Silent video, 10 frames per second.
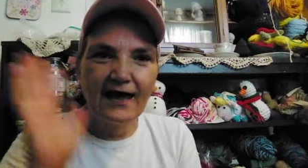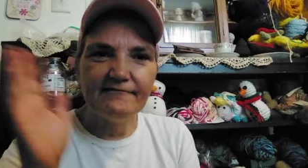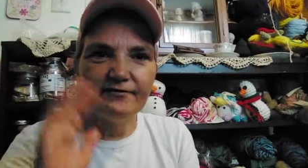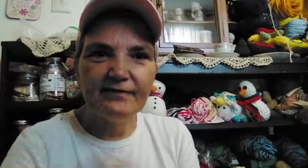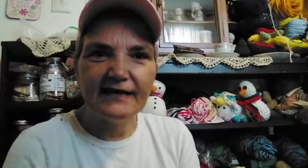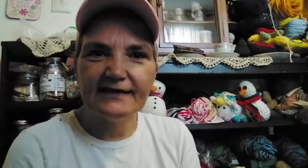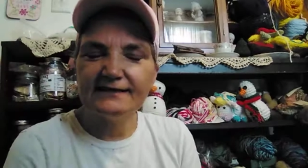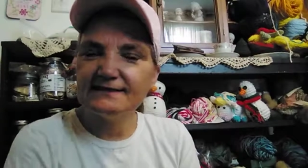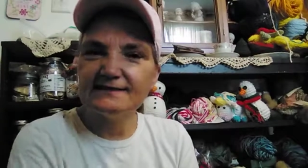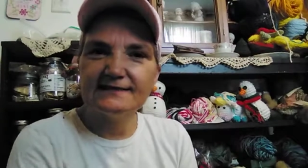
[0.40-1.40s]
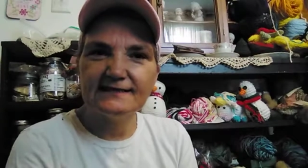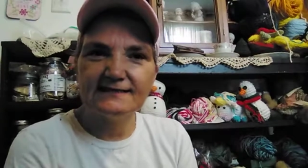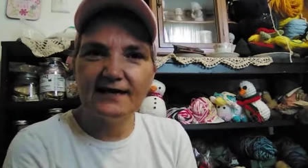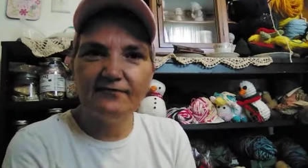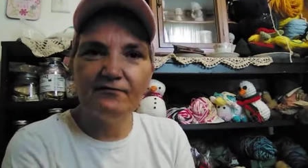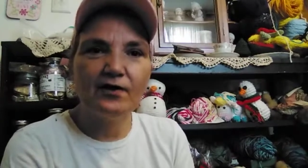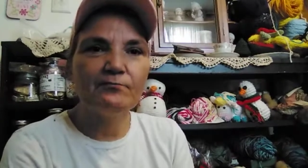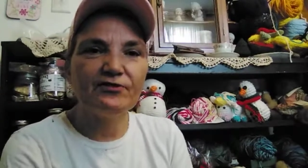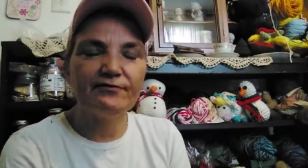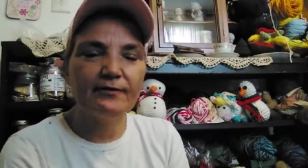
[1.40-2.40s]
Hi everybody, this is Lisa
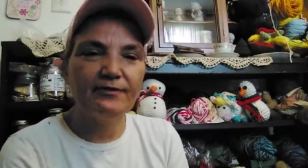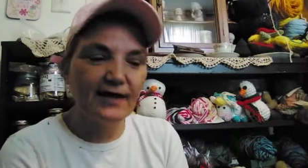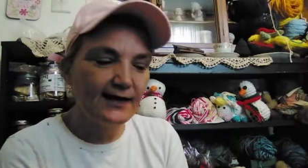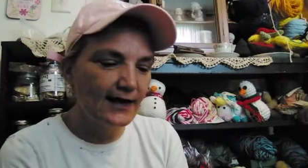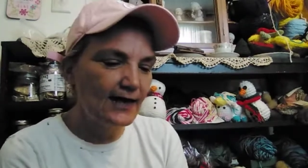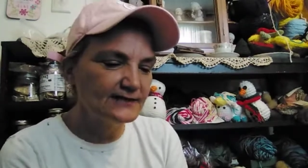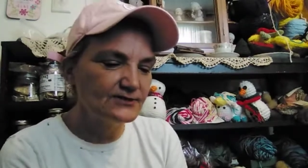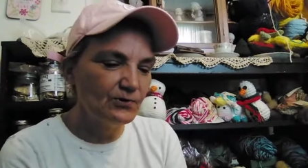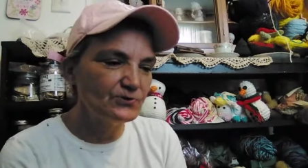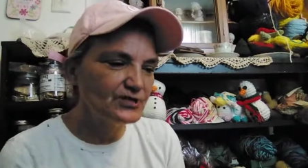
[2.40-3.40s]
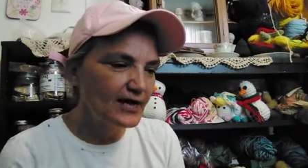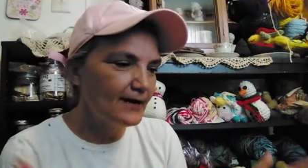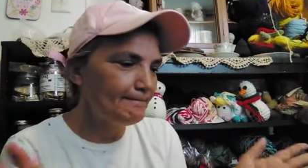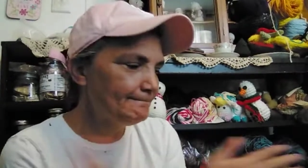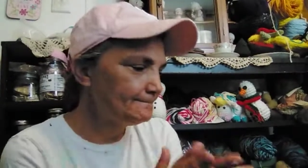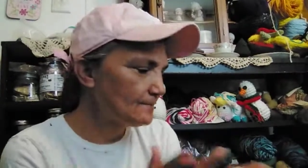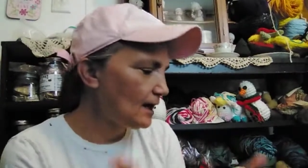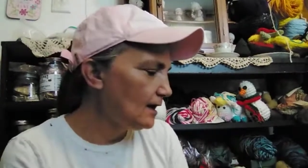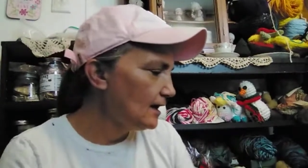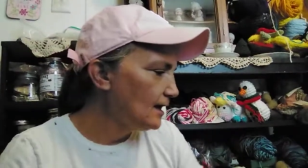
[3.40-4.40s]
from Three Black Cats Crochet.
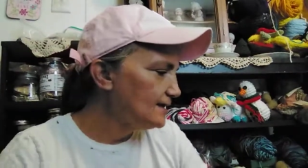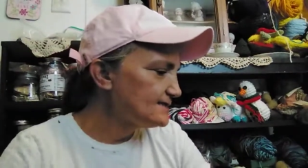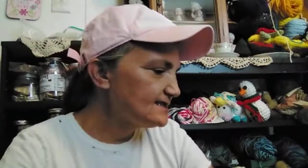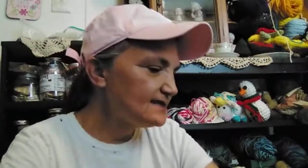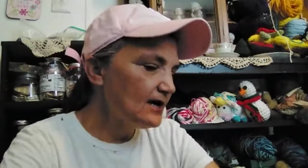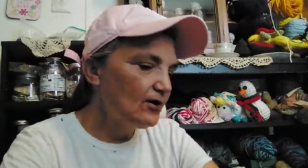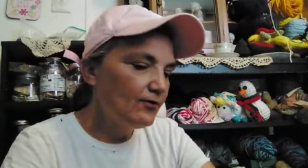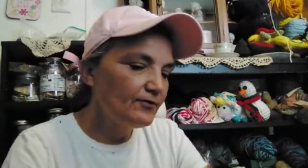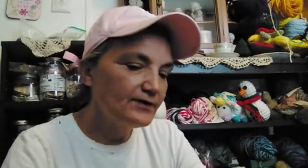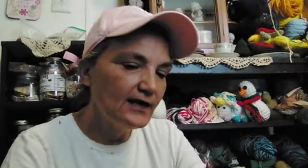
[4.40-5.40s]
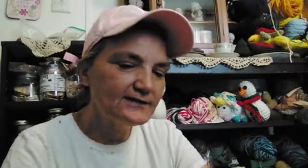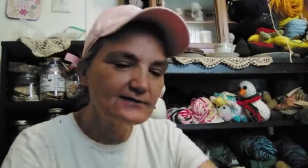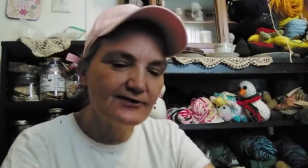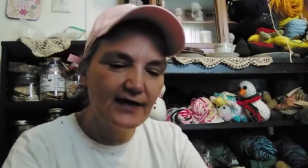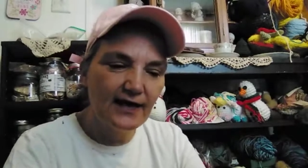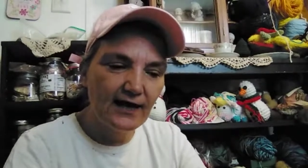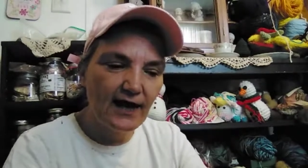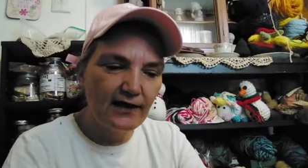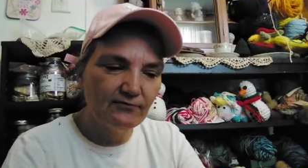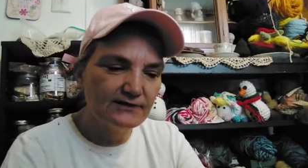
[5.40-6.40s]
So yesterday
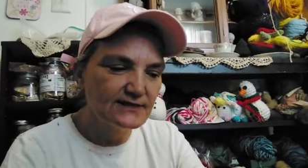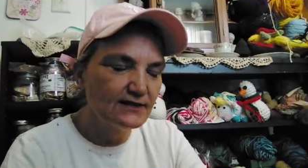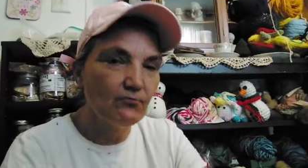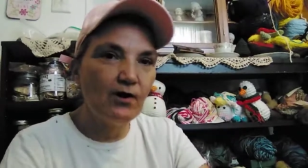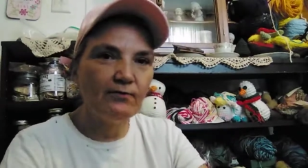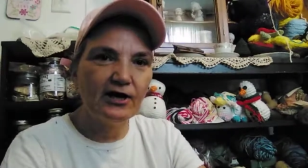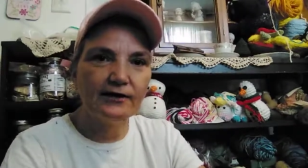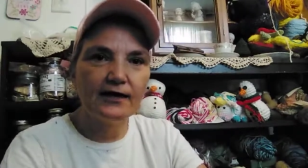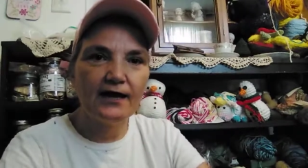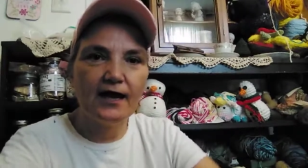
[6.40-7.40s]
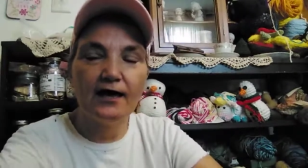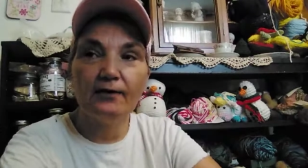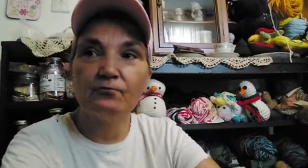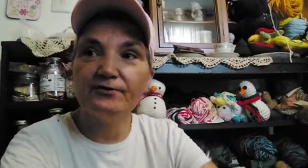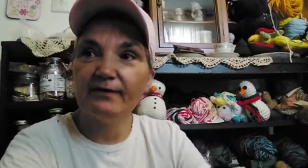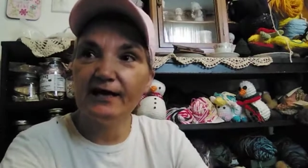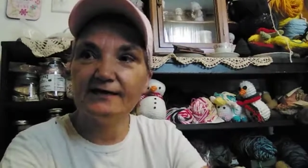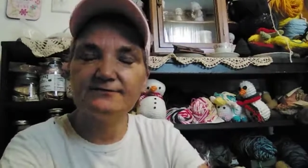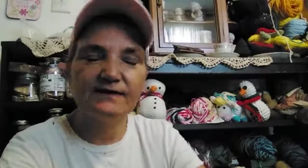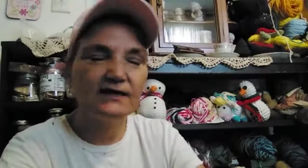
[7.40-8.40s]
I went to the Walmart um, with my
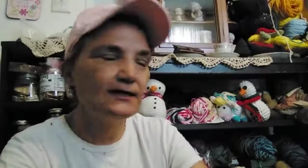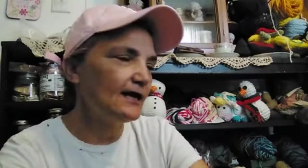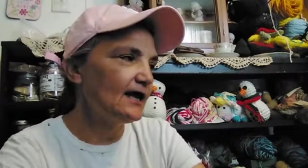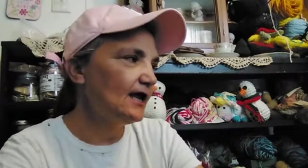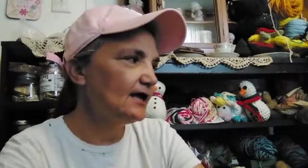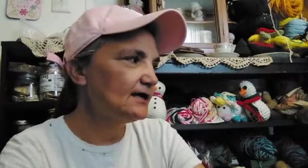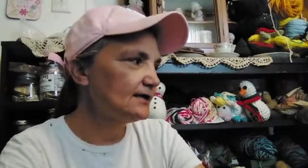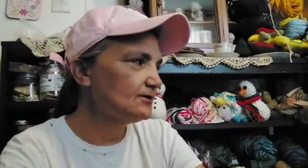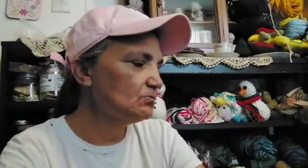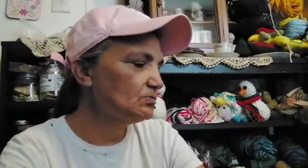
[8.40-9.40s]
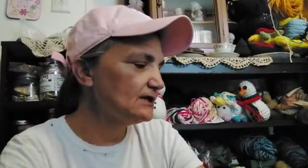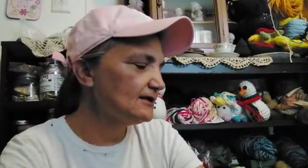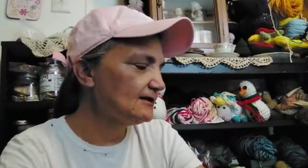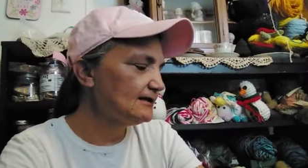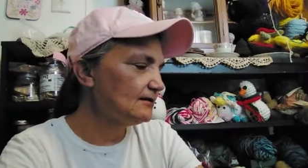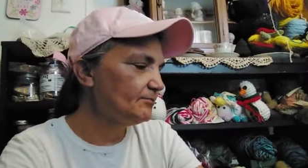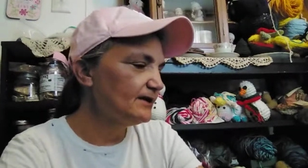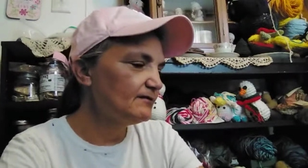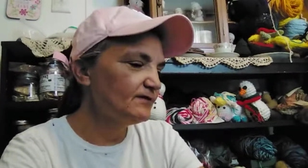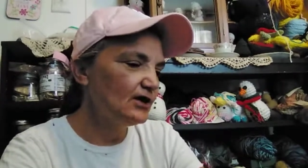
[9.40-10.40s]
husband and we did a little
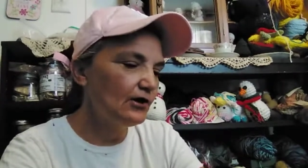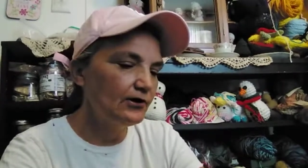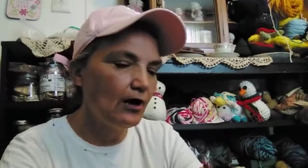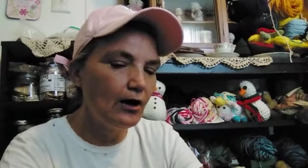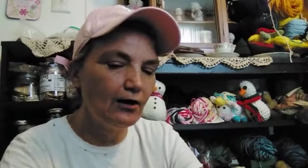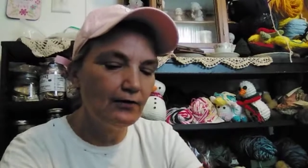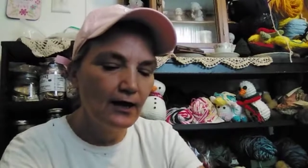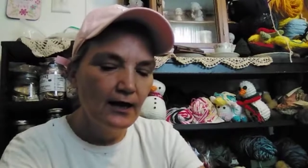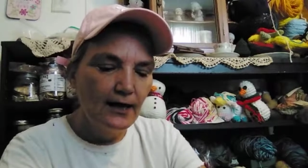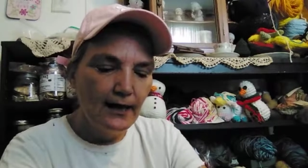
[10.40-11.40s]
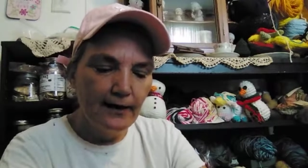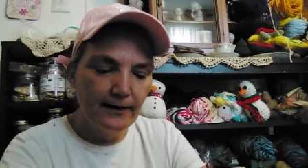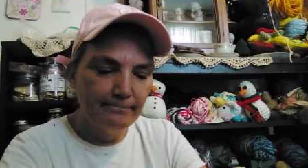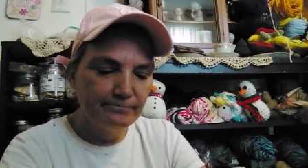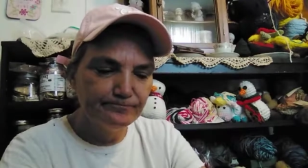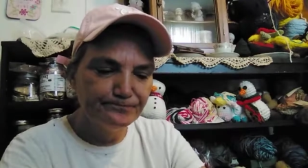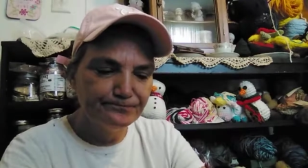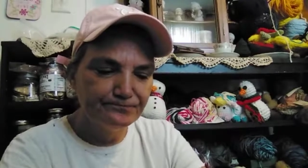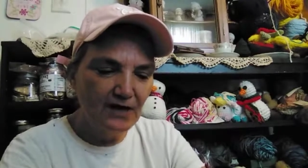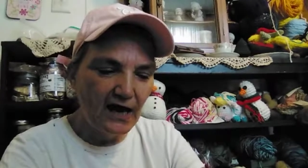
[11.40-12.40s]
bit of a yarn haul. Um,
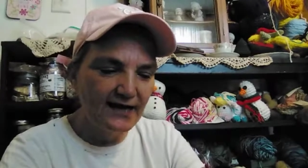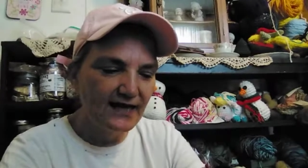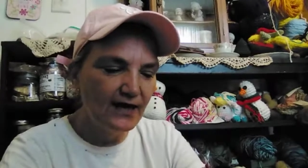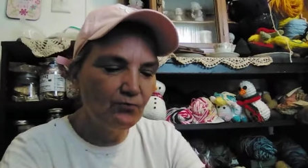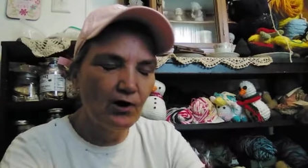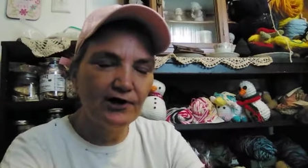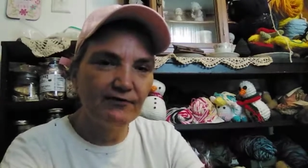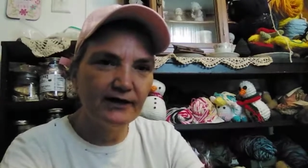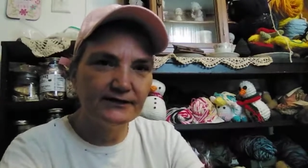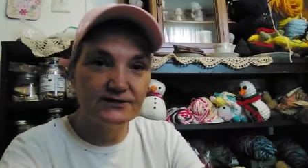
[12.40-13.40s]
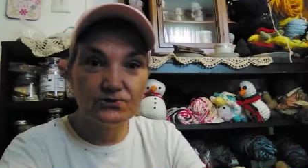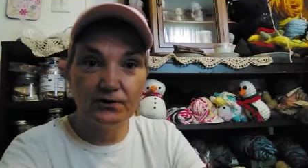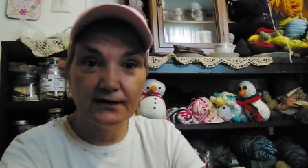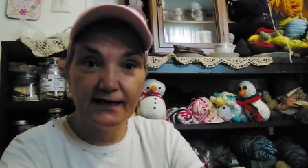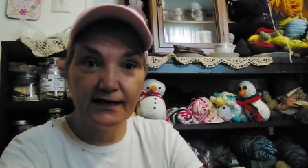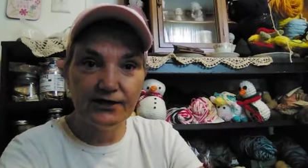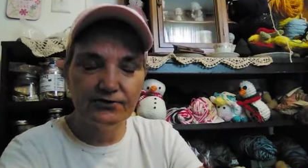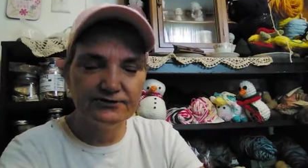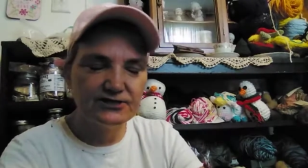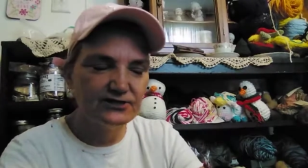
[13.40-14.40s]
I can't walk around the store like I
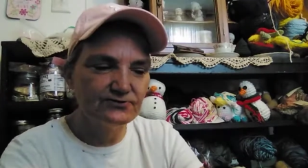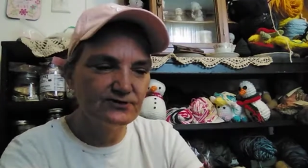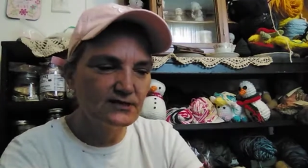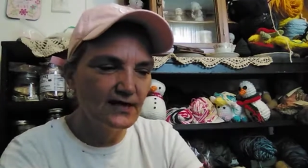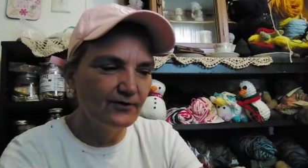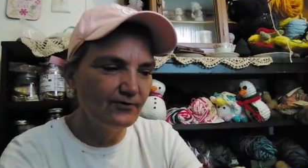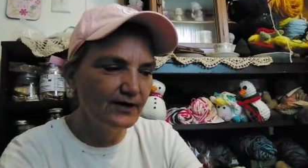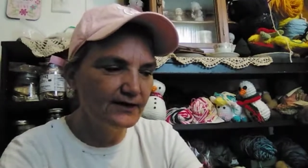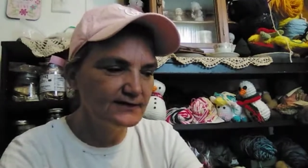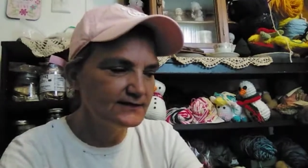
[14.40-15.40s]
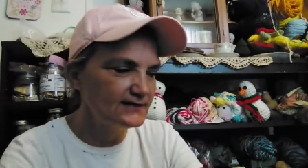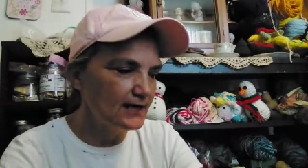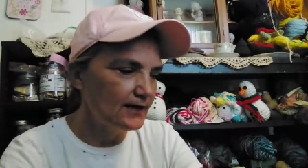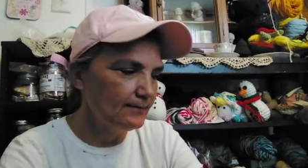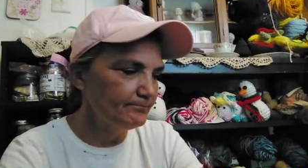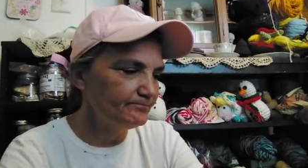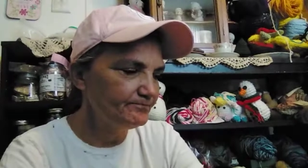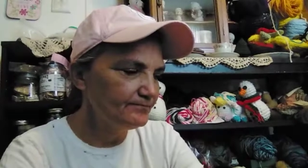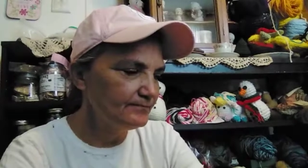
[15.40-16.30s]
used to, so it's um,